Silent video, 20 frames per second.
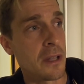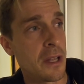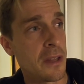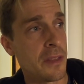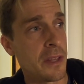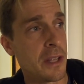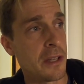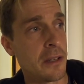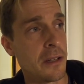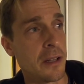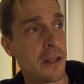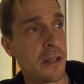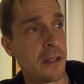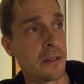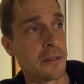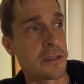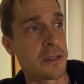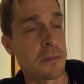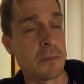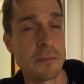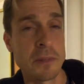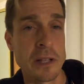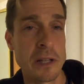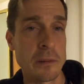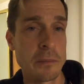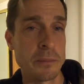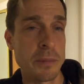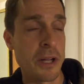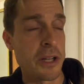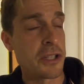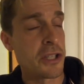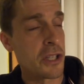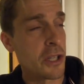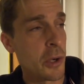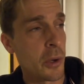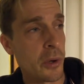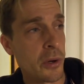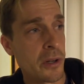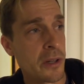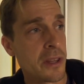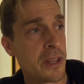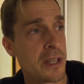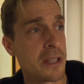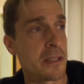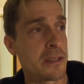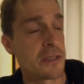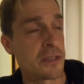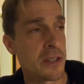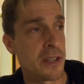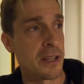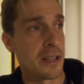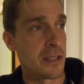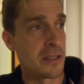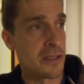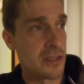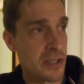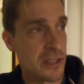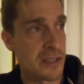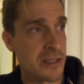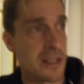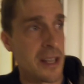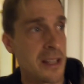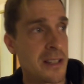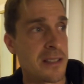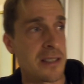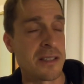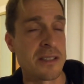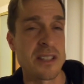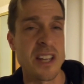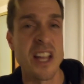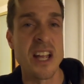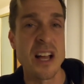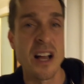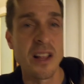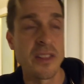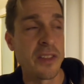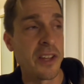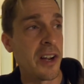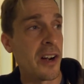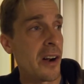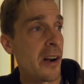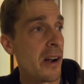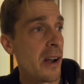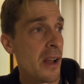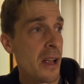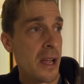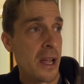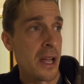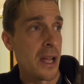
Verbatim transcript: and then uh, some little bungee cord things so that it's just nice and tight on there